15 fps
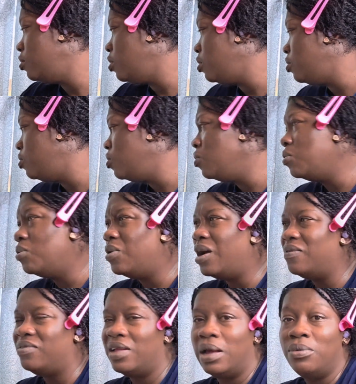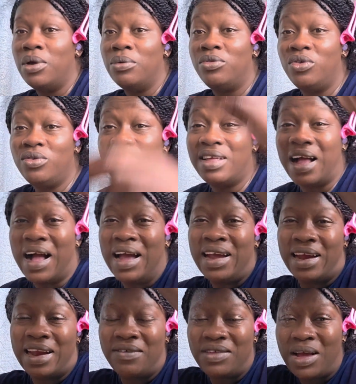You don't have time, you're too
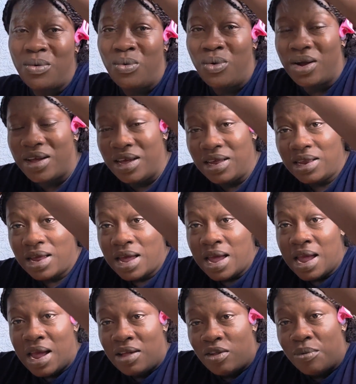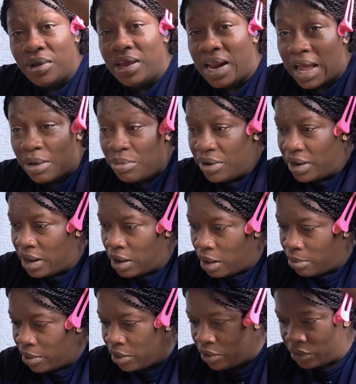tired. After working, somebody like me
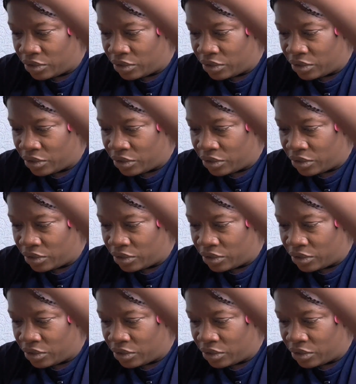now, I'm a